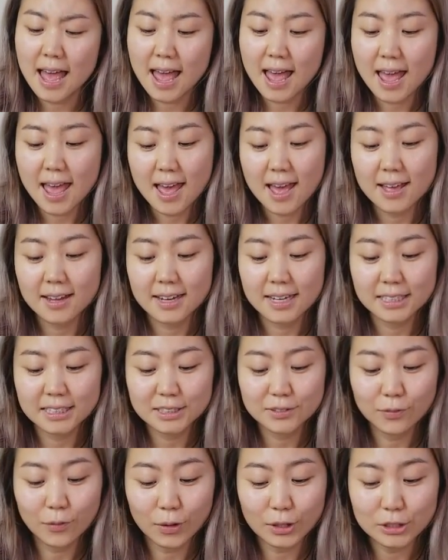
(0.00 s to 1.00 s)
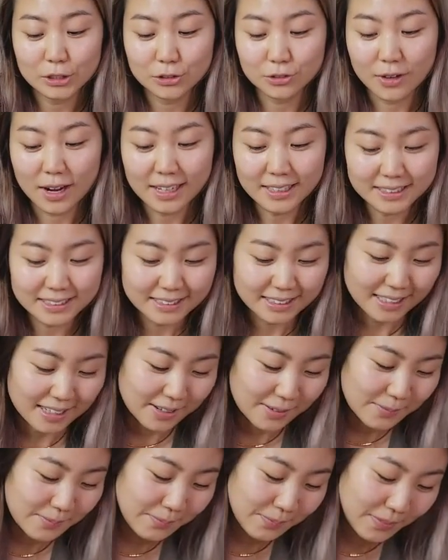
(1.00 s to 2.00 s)
and it's for dry
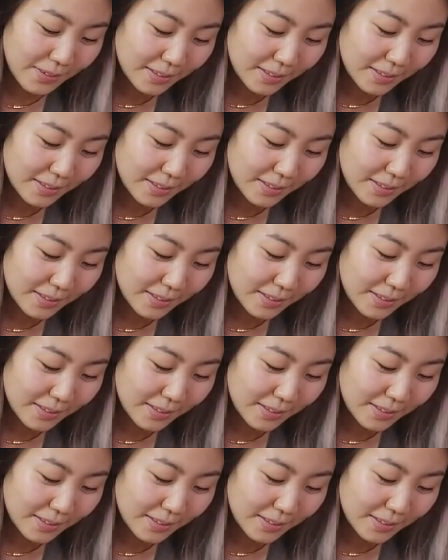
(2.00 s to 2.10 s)
skin.